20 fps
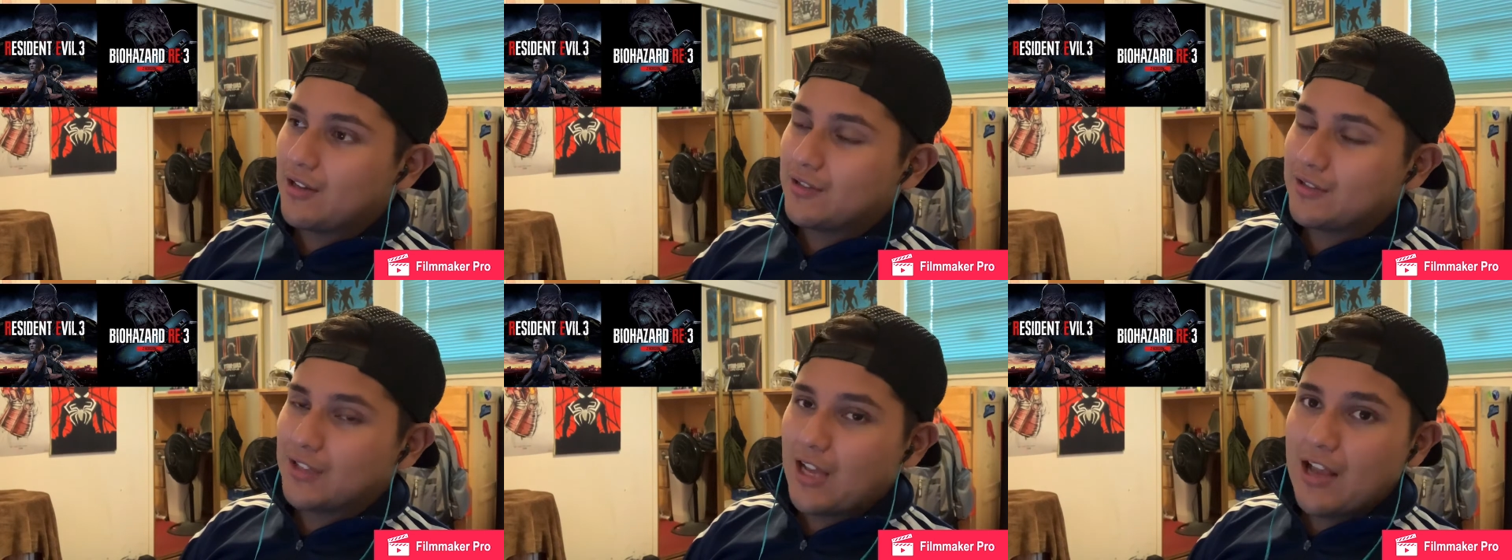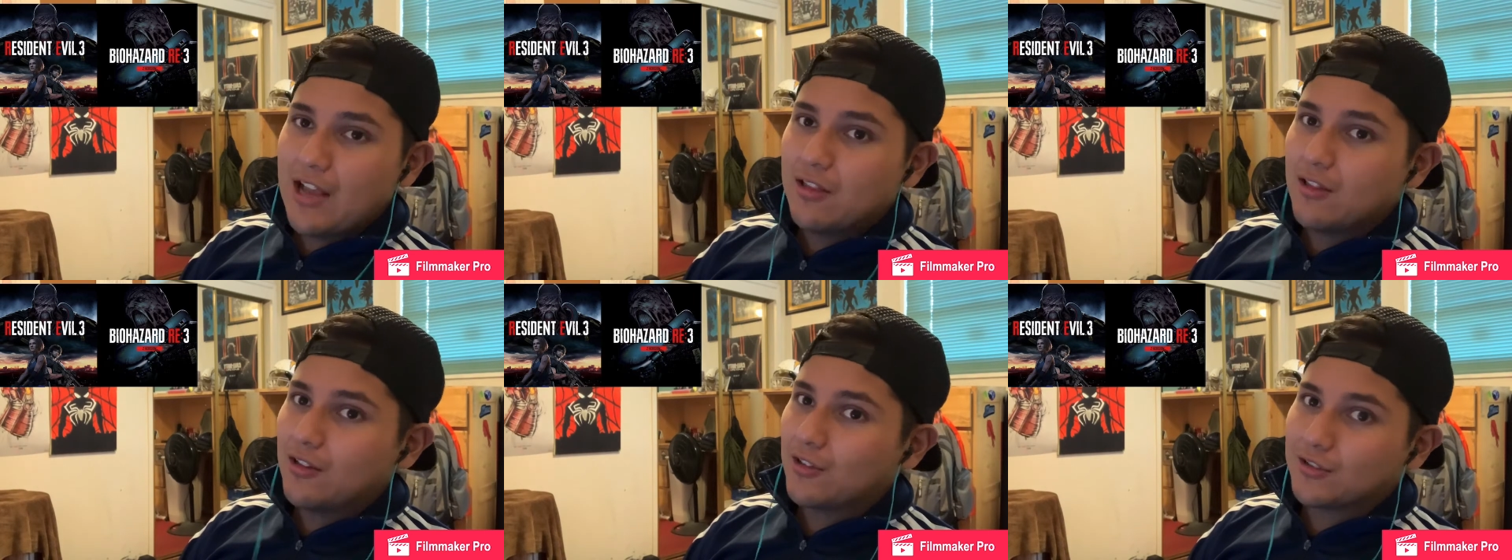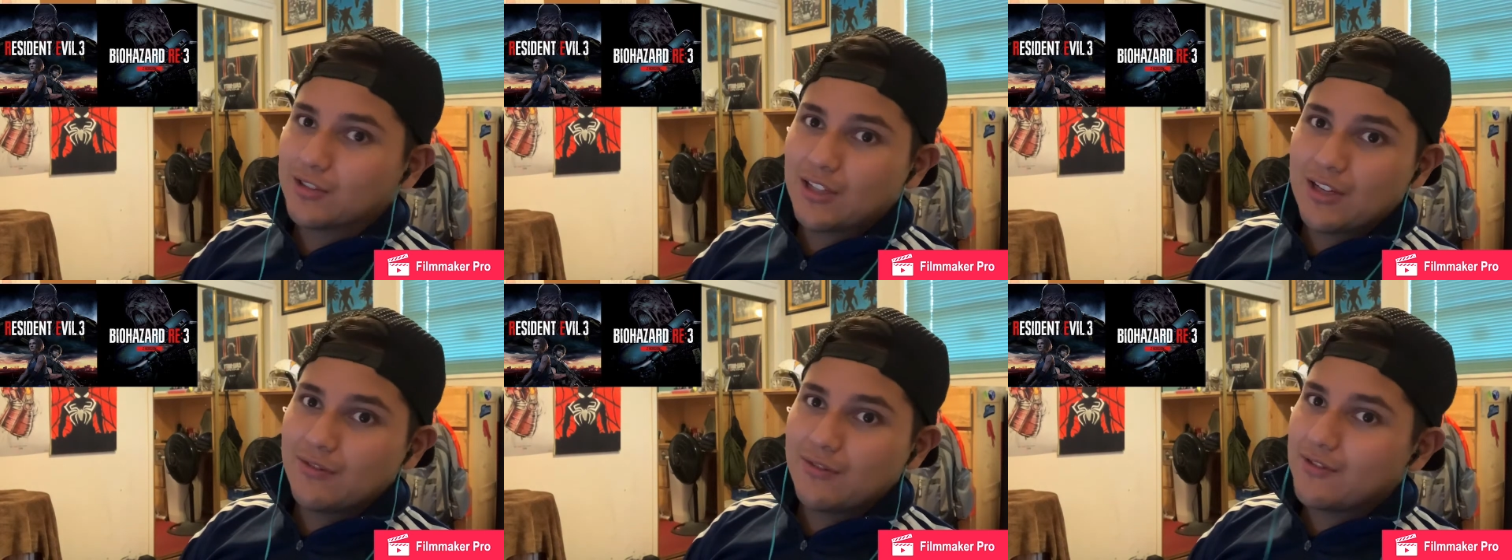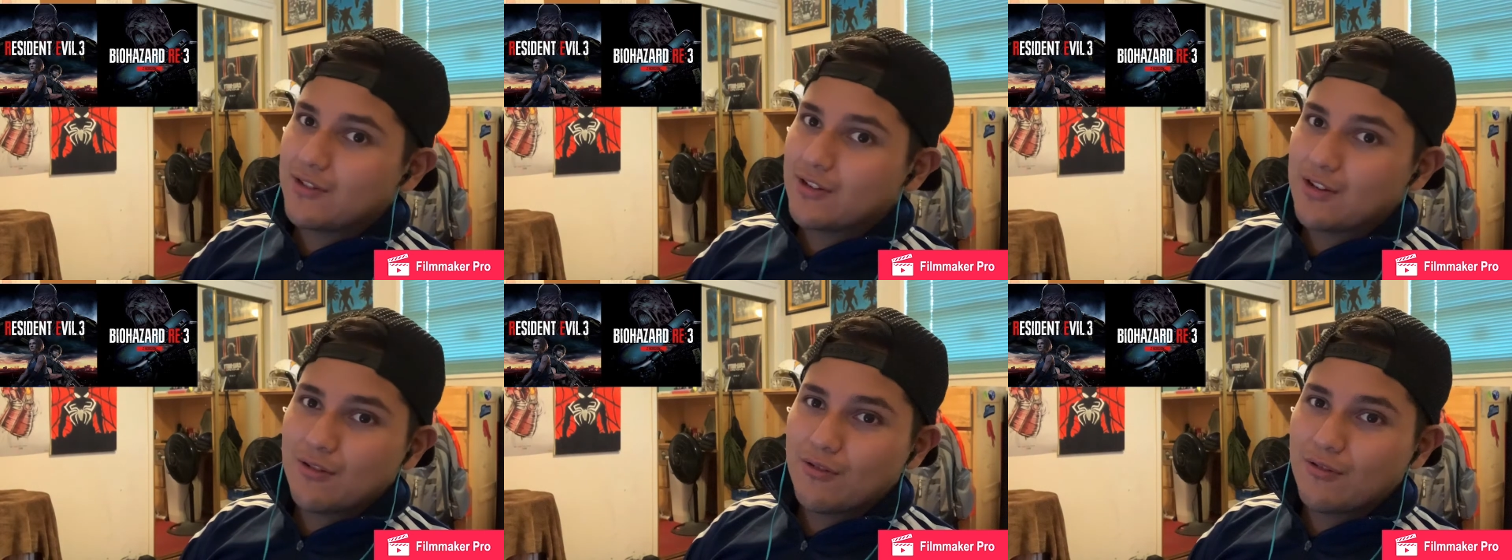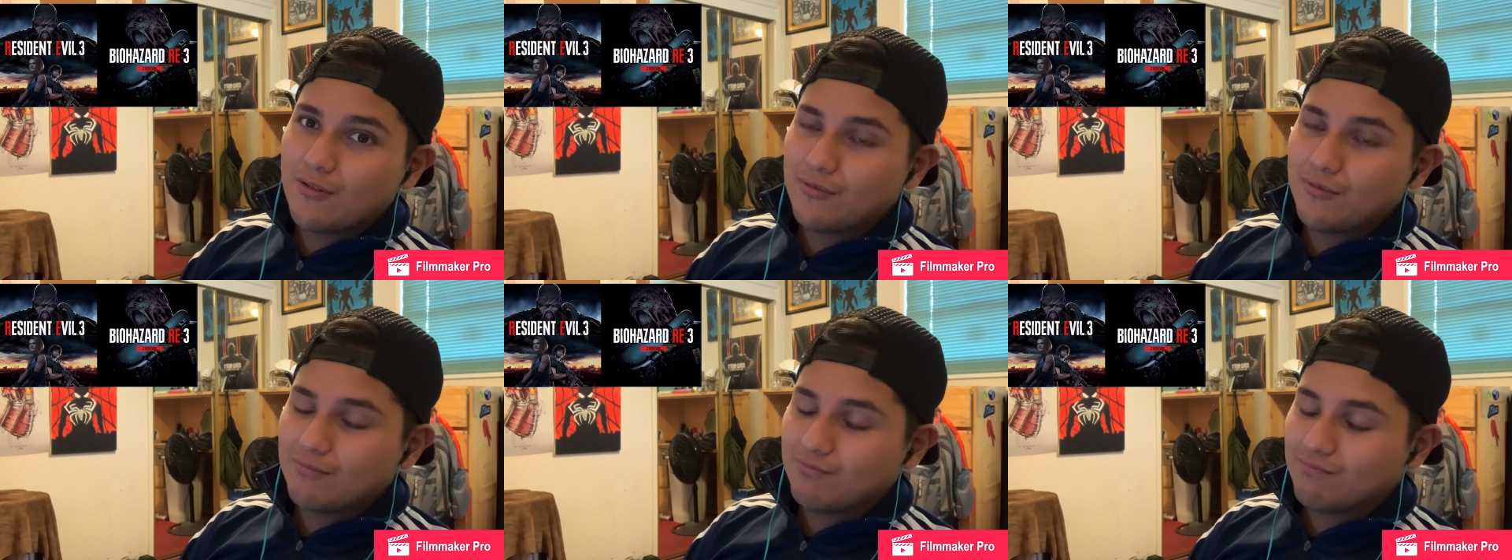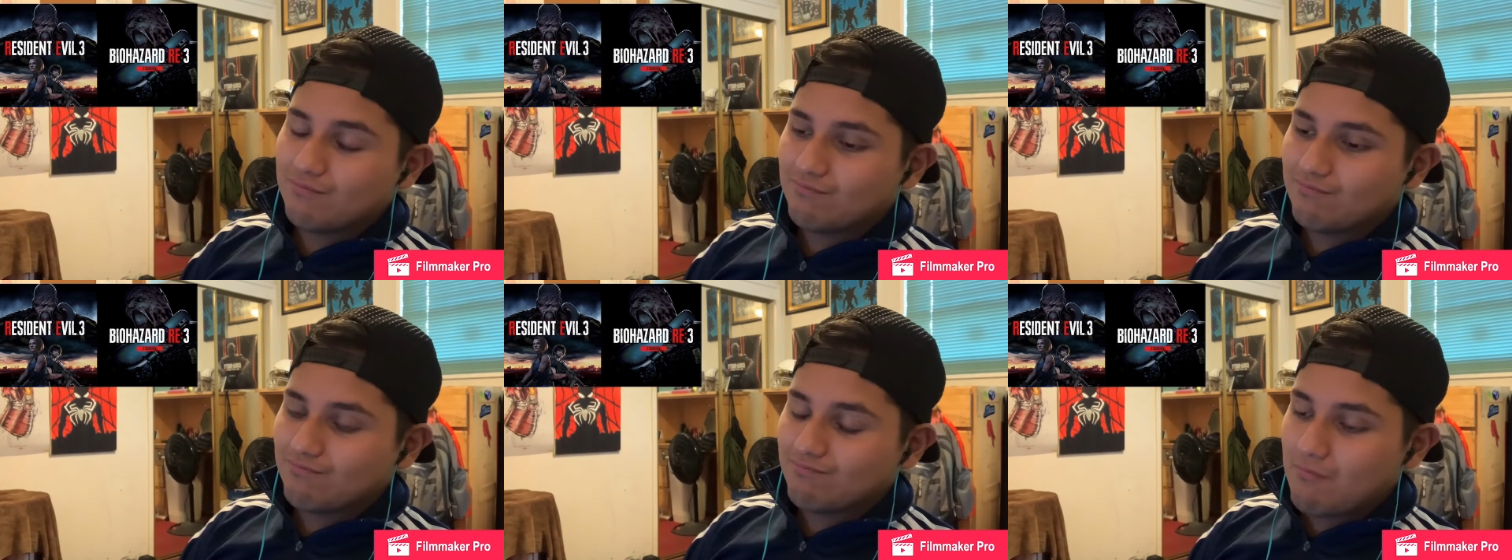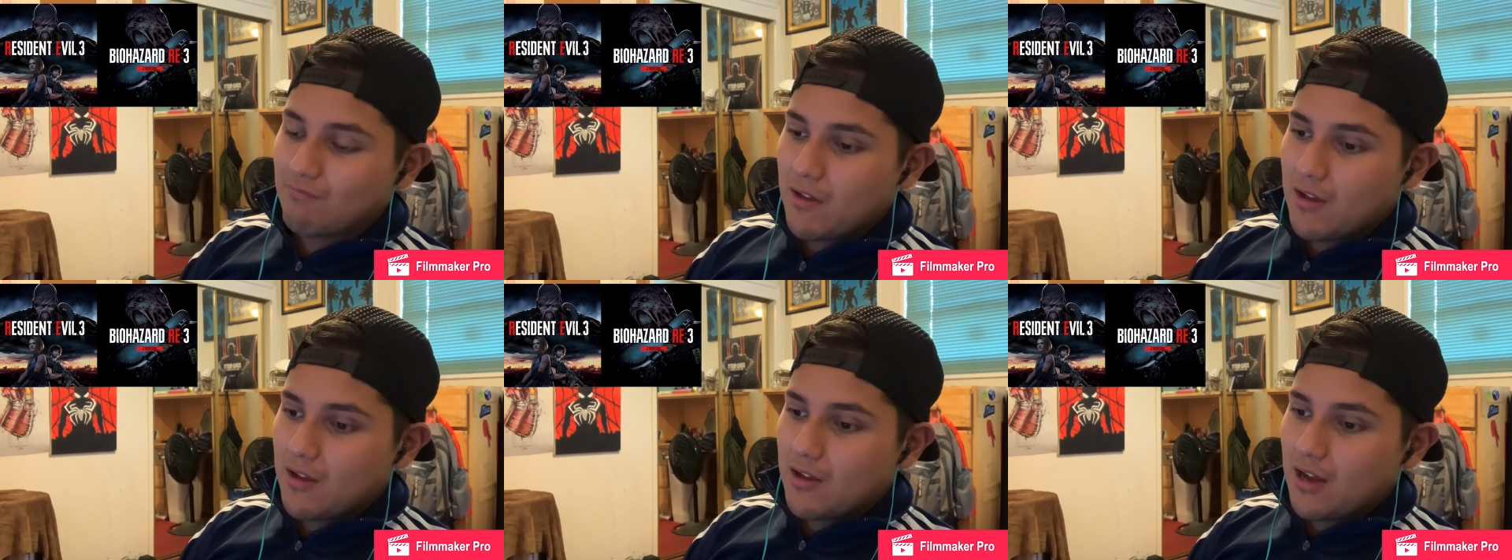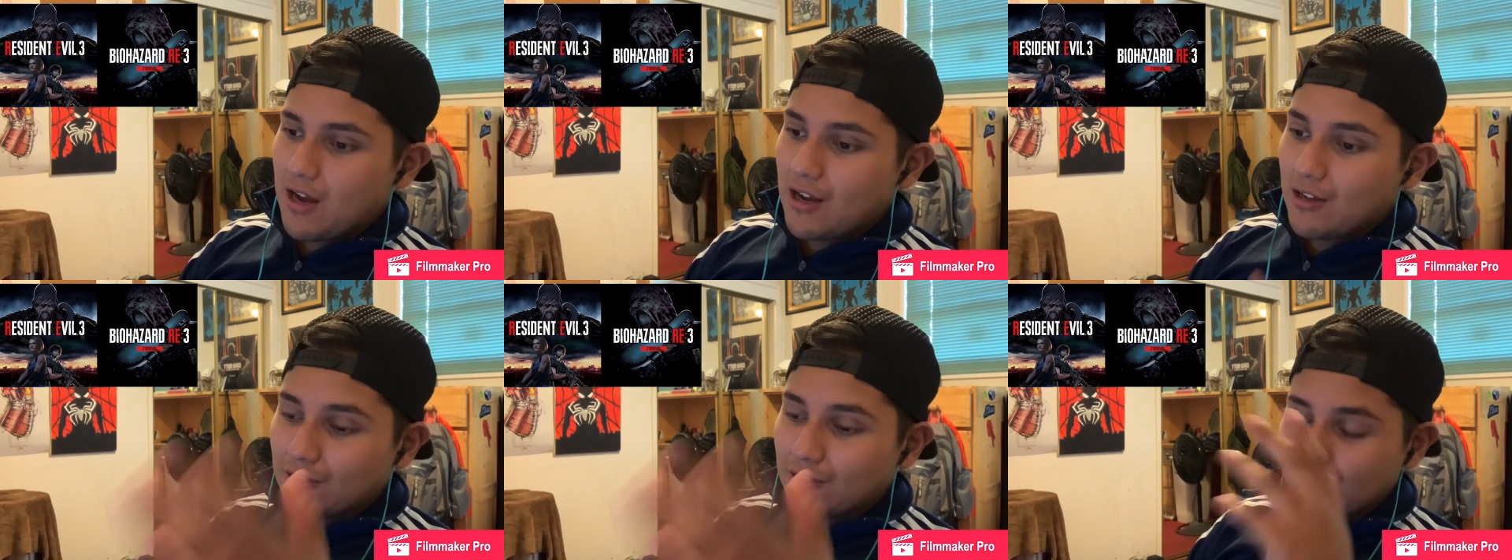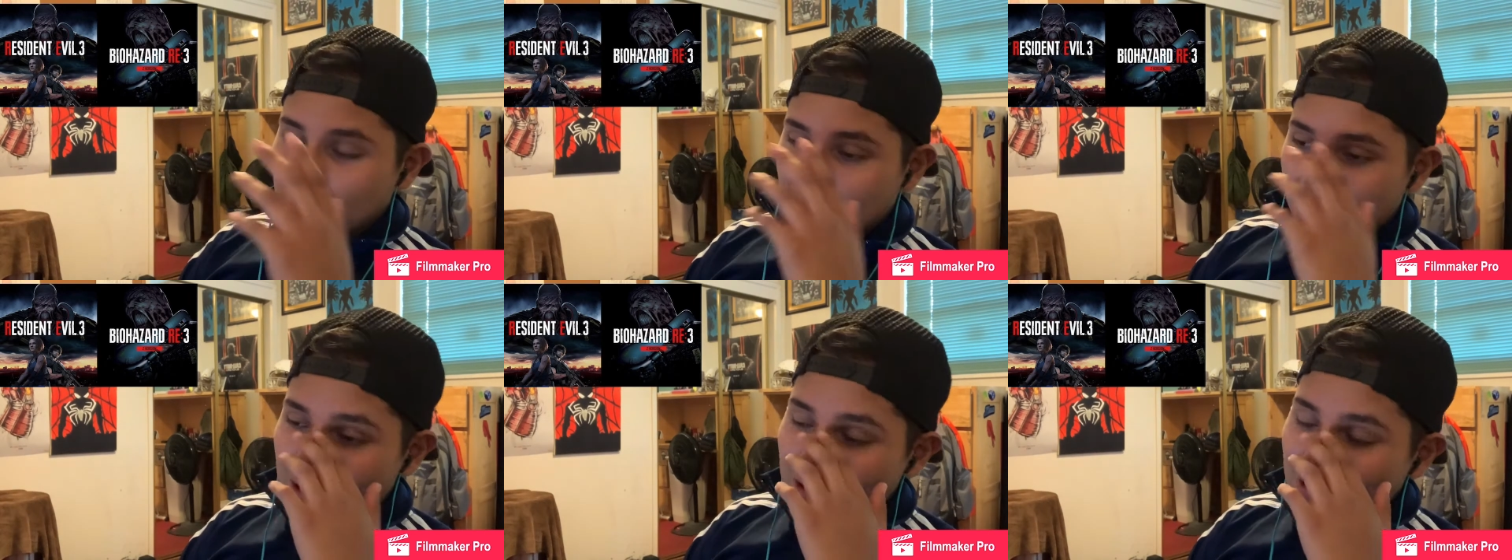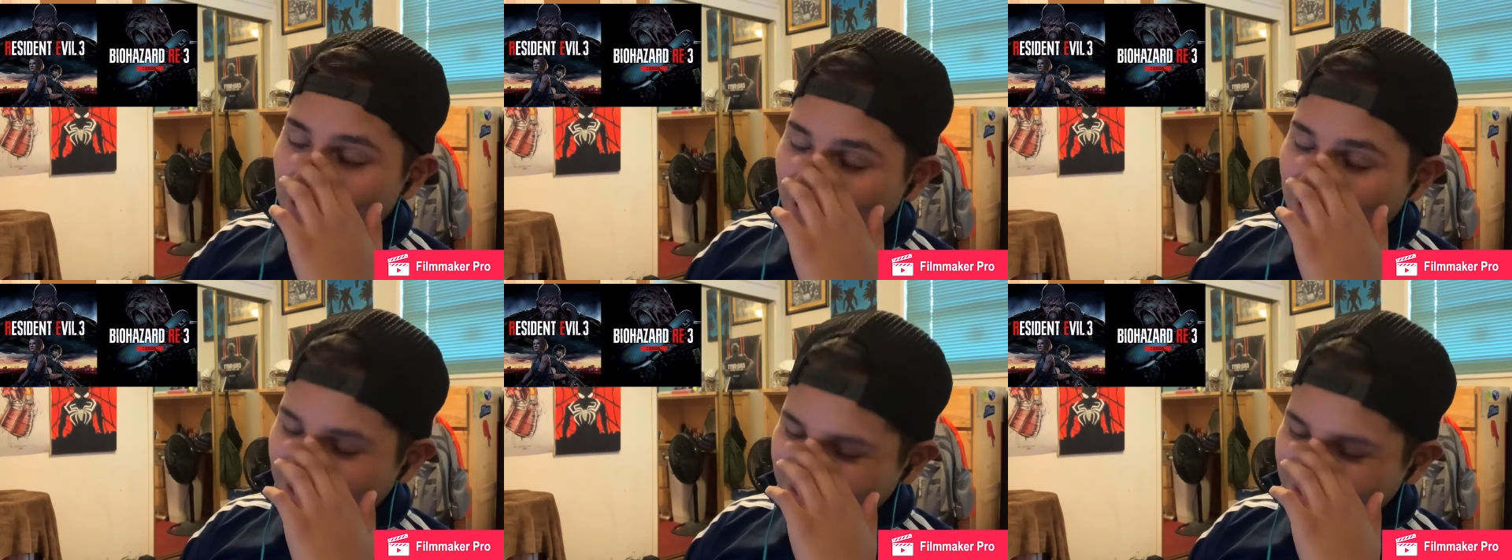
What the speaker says: That looks like freaking. I don't know.